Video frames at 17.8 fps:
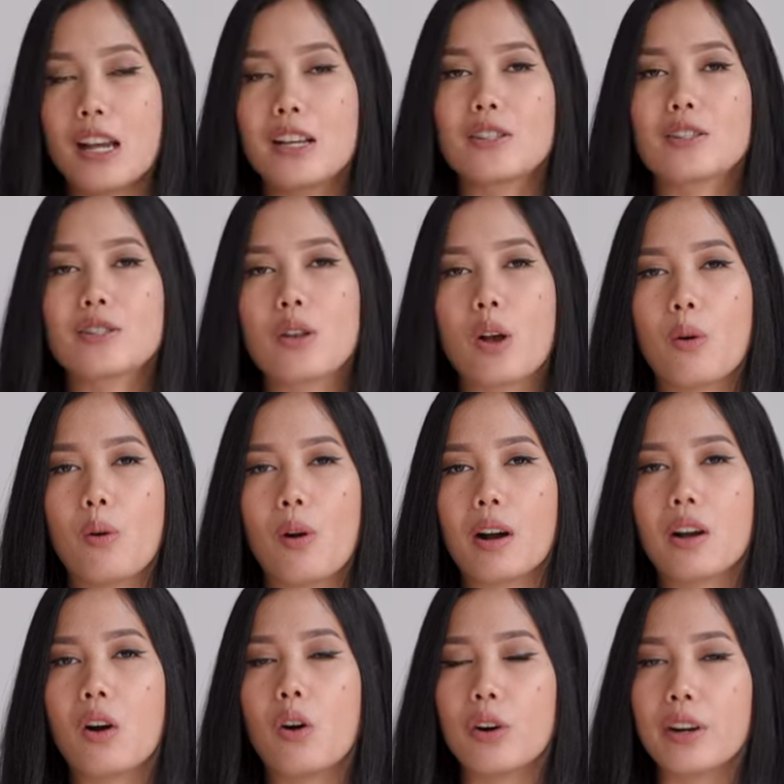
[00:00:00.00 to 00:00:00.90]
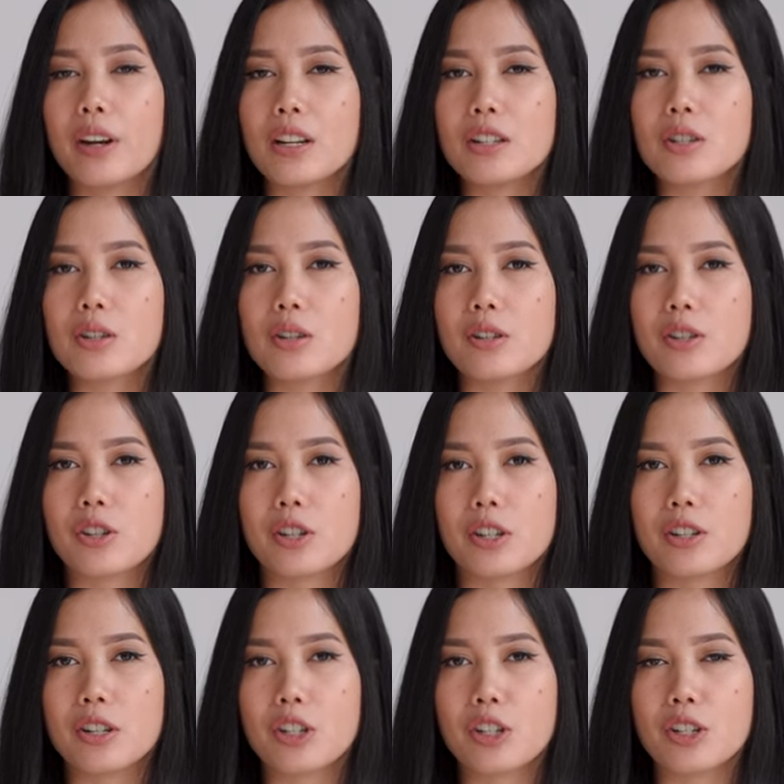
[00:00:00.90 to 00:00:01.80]
So according to
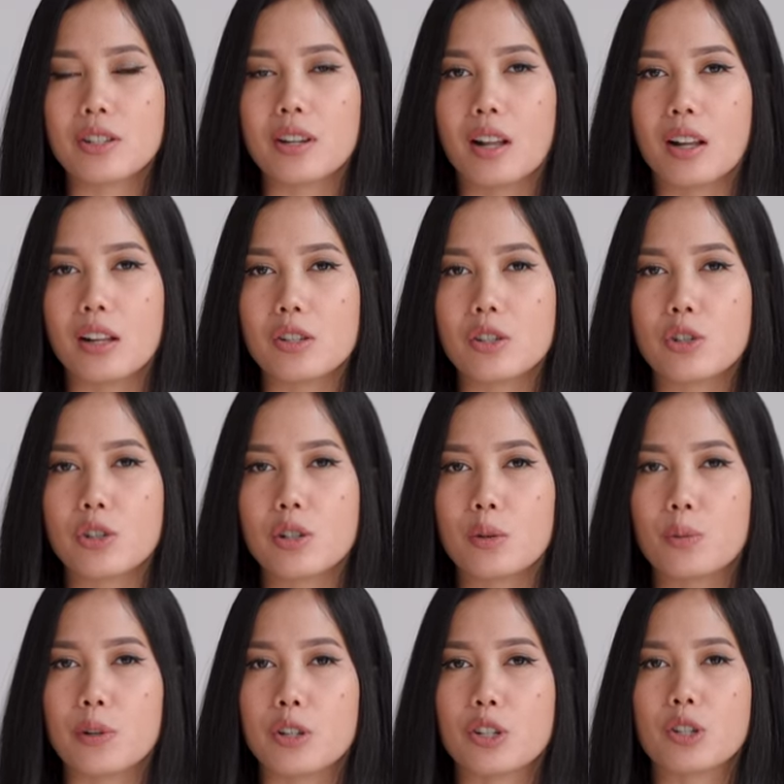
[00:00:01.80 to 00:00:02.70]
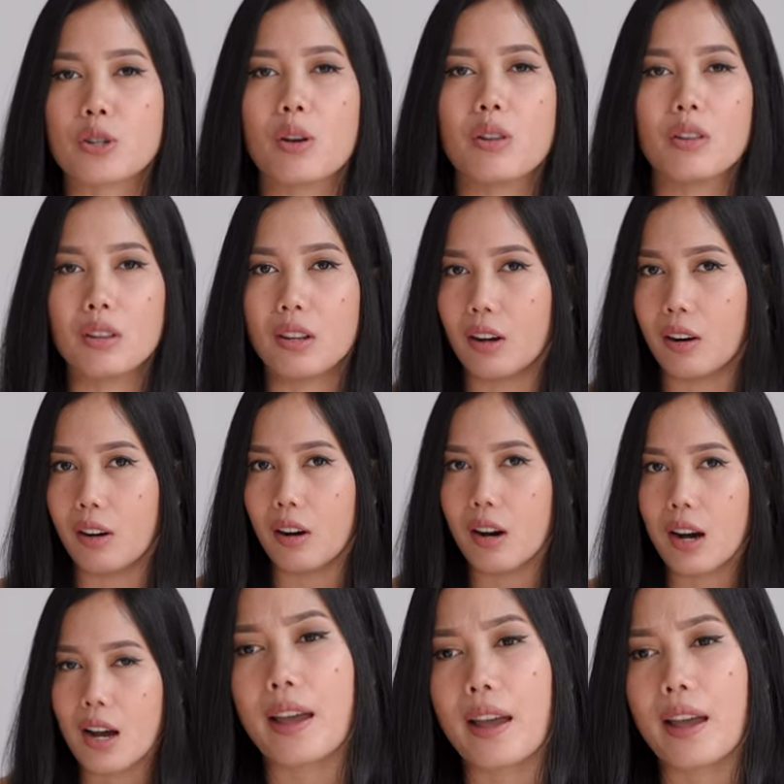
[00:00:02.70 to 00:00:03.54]
traditional Jewish law,